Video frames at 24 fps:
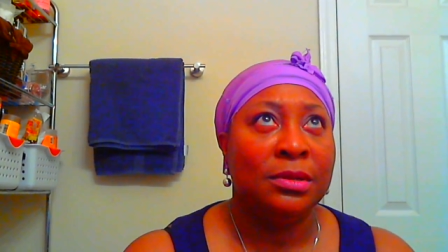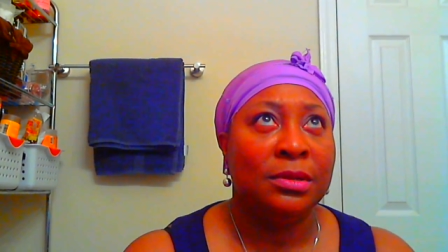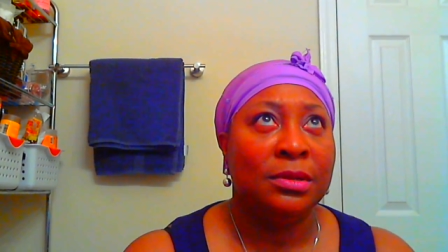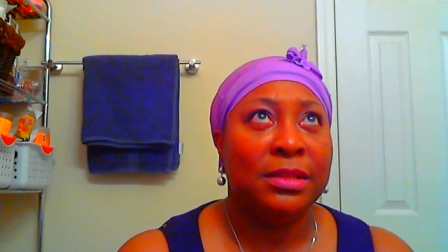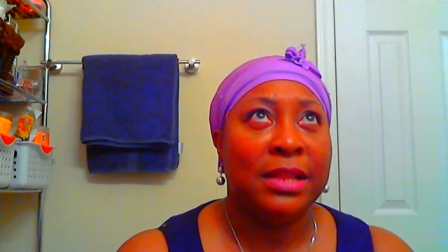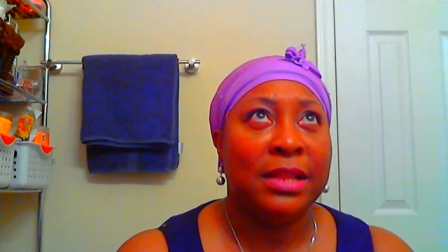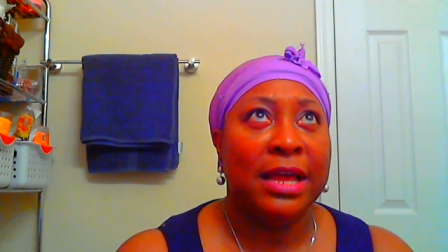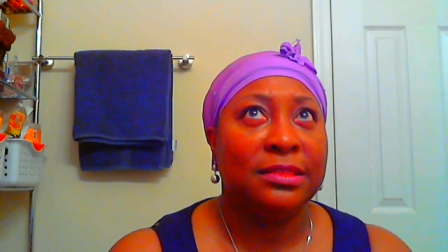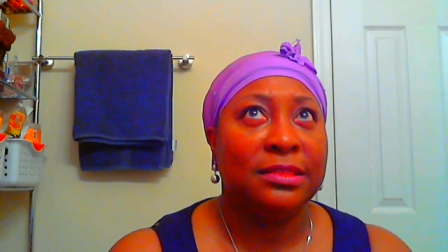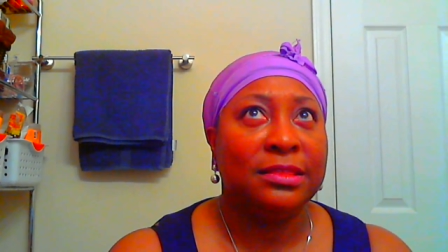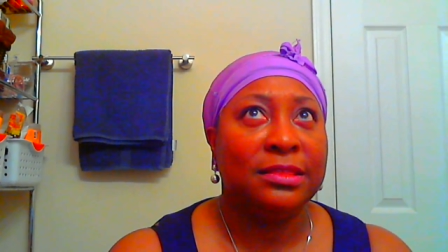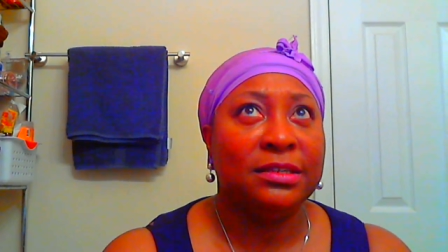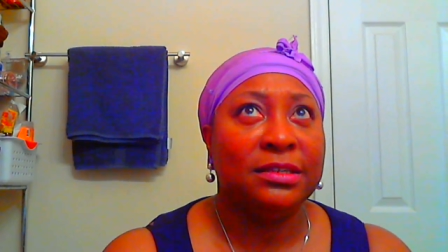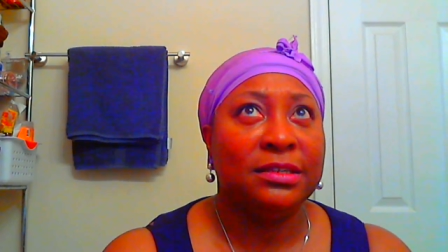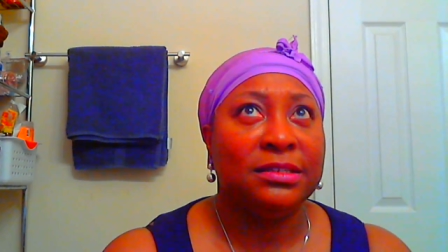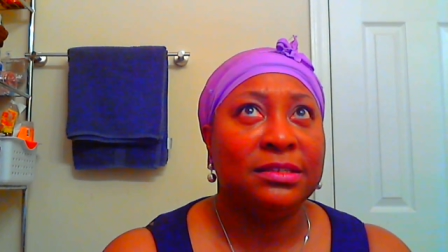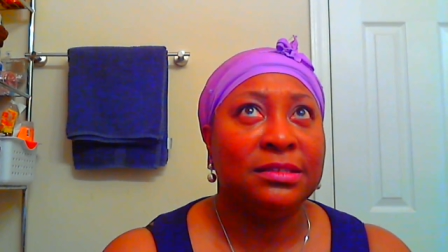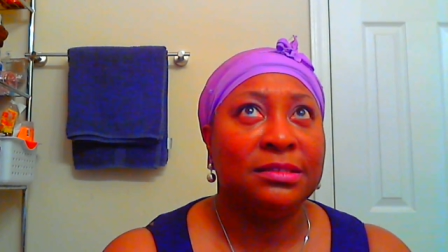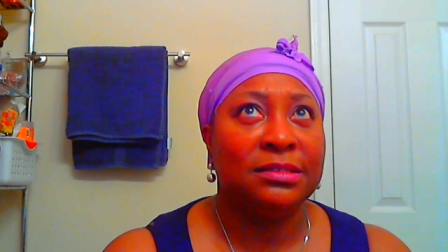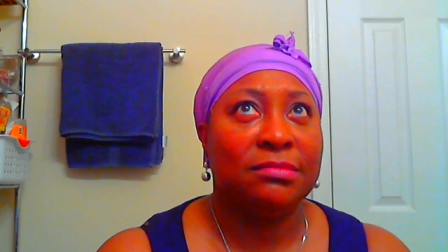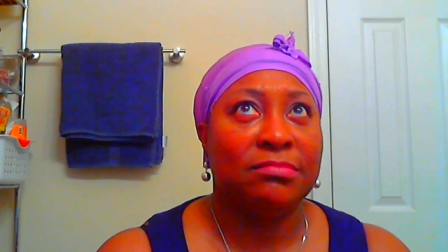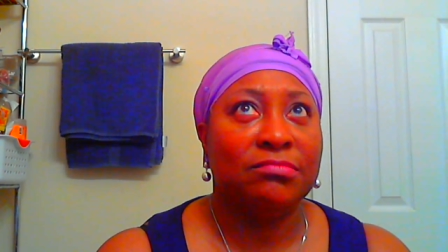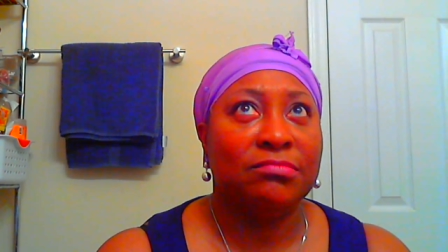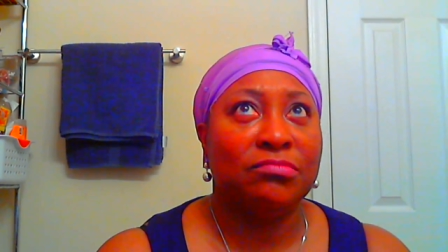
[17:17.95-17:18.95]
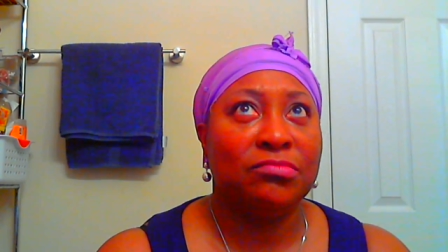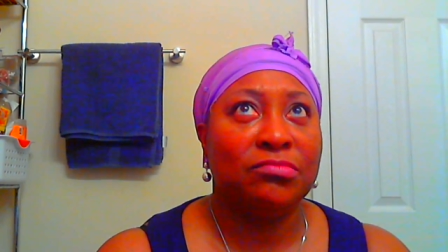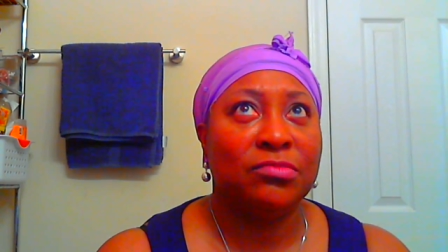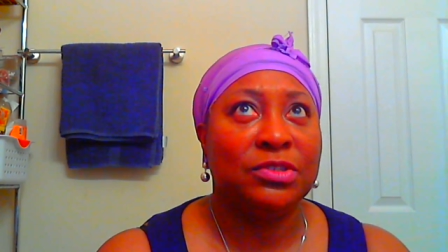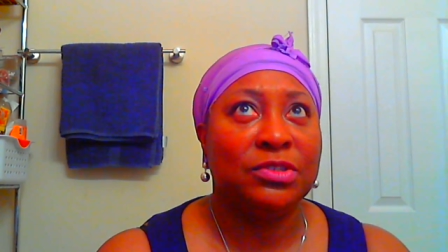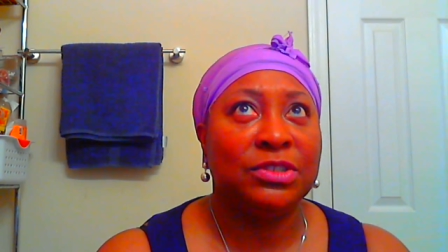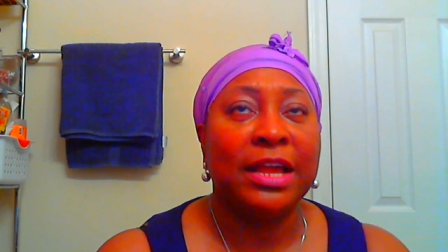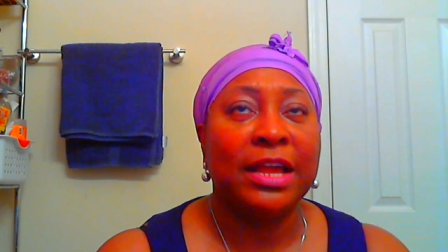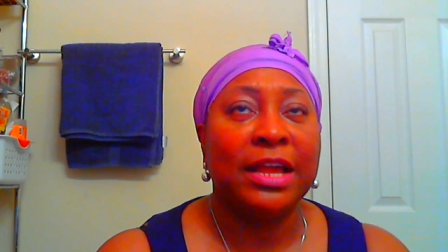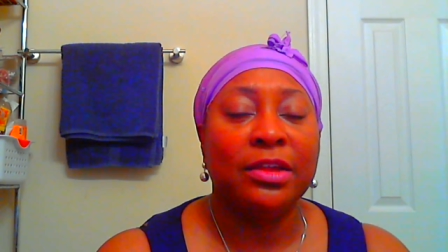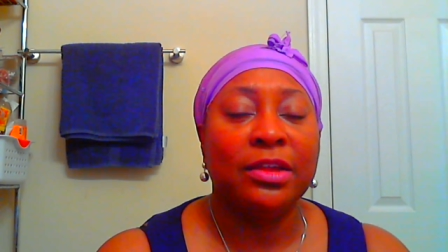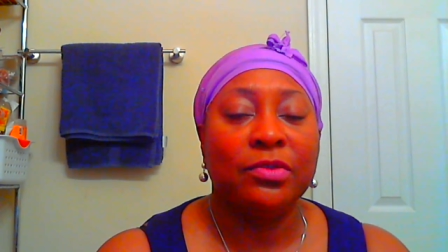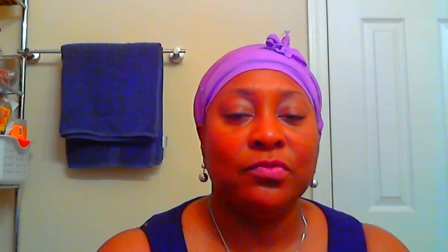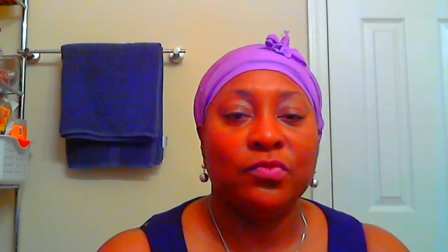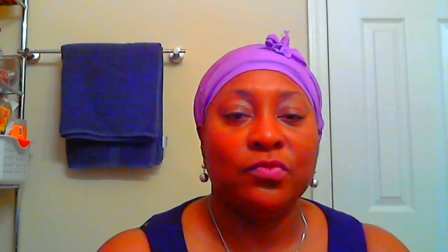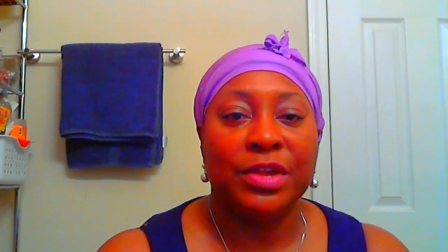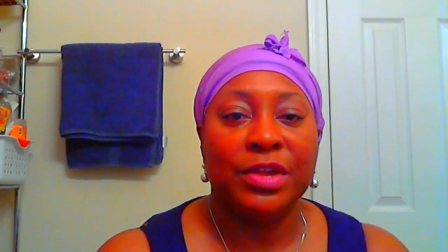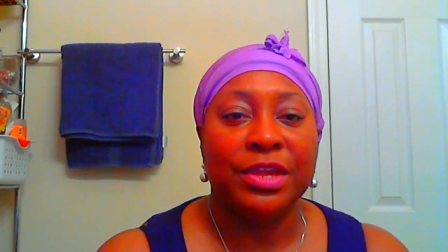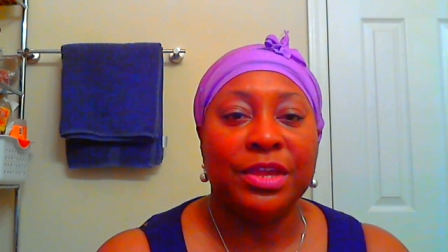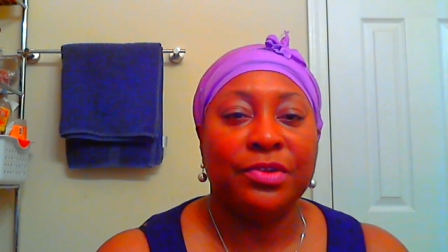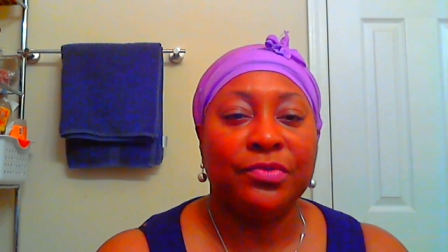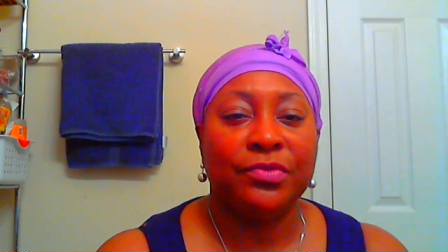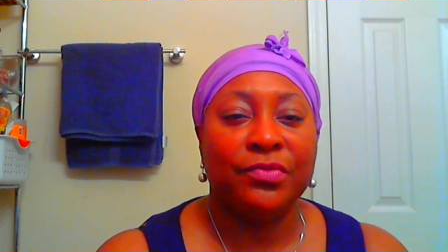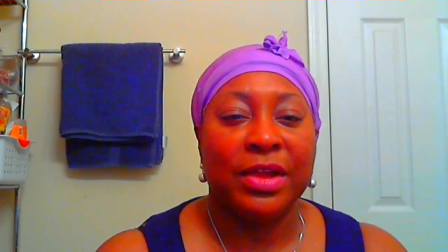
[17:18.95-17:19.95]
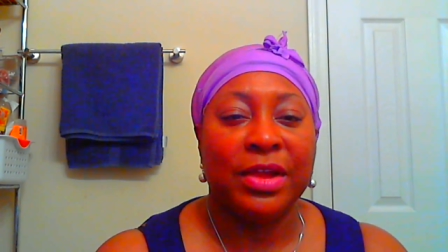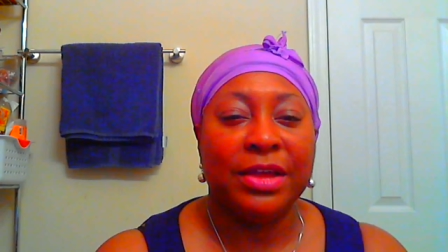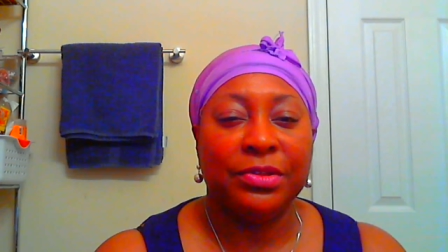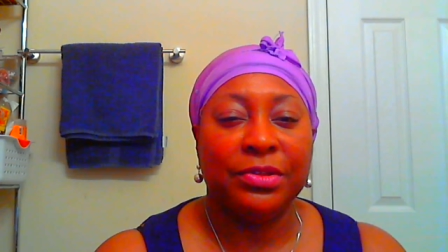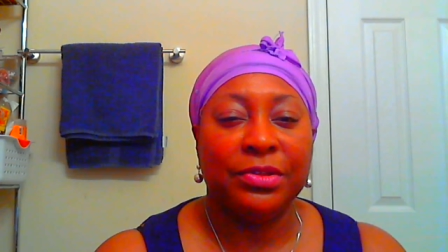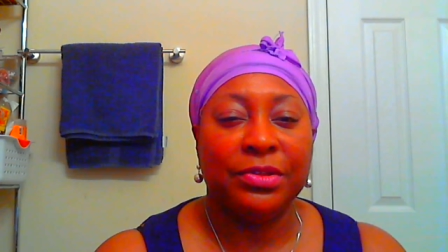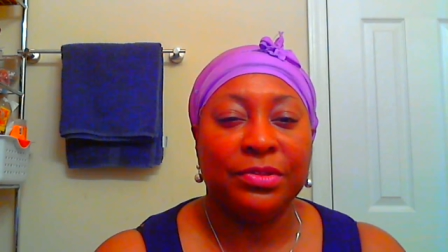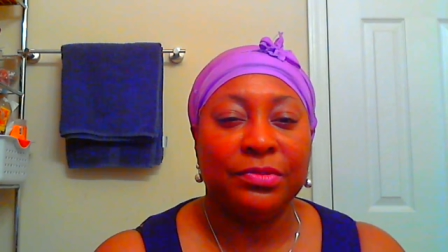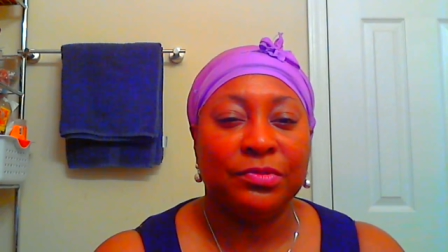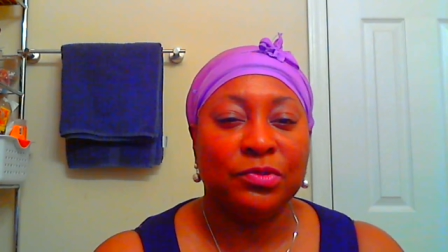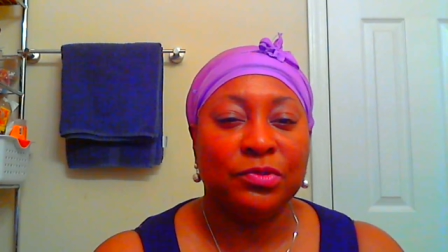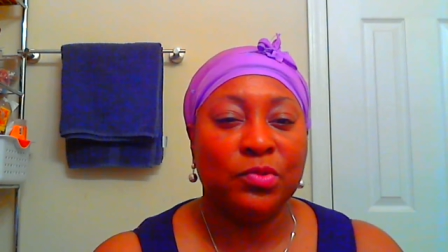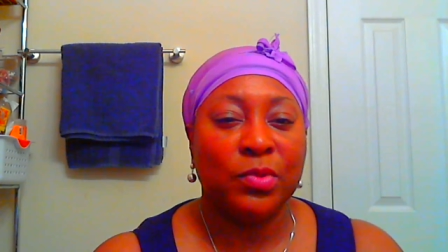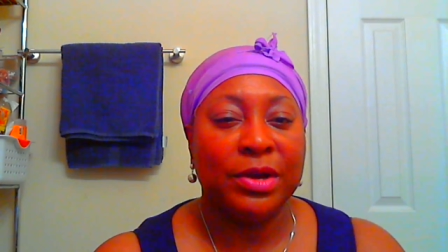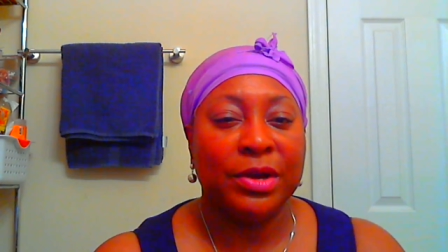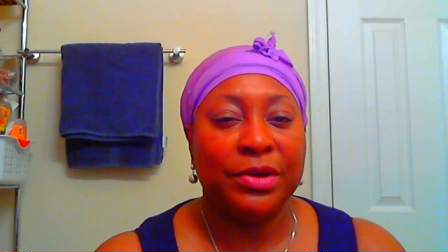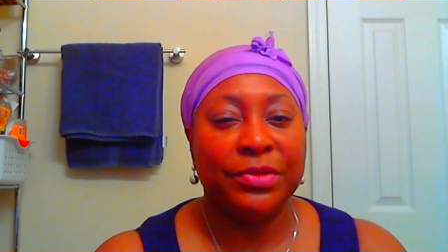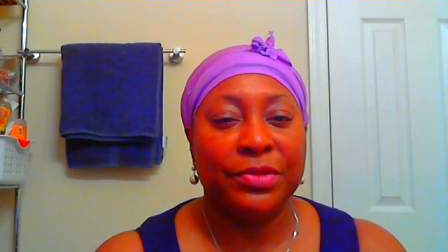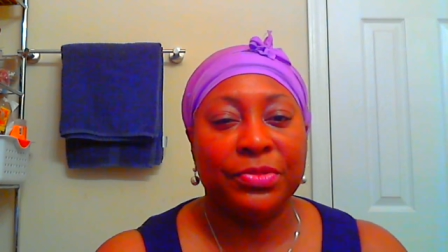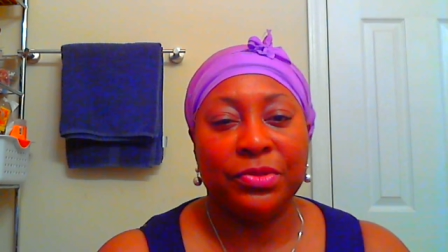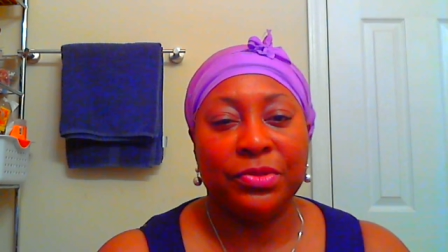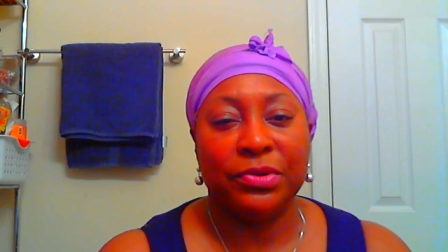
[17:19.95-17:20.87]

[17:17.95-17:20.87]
like the second week, around the 12th,